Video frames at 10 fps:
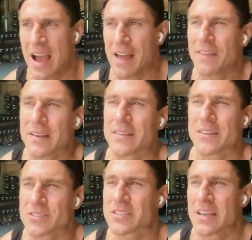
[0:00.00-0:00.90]
I think
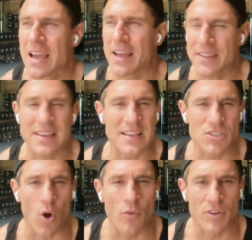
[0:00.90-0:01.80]
it
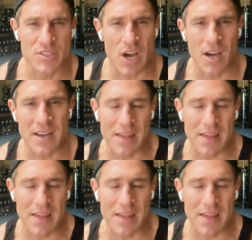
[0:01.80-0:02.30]
gets overdone.